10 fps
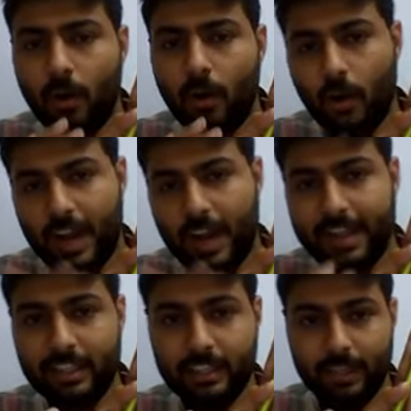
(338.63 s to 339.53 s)
or I
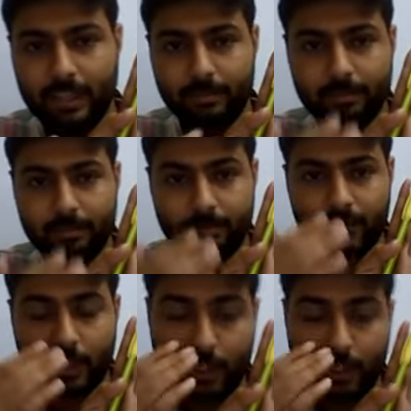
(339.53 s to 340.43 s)
can say
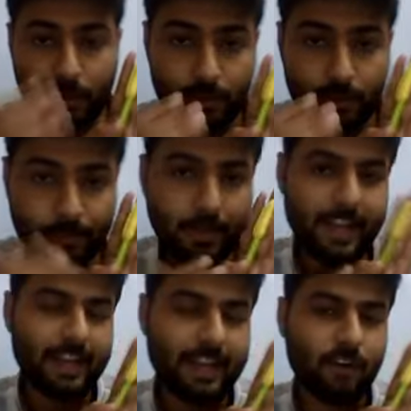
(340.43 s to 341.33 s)
useful
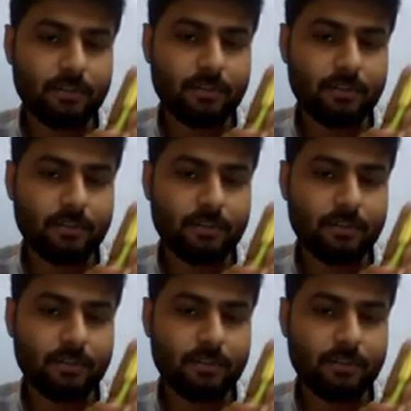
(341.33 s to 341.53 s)
area of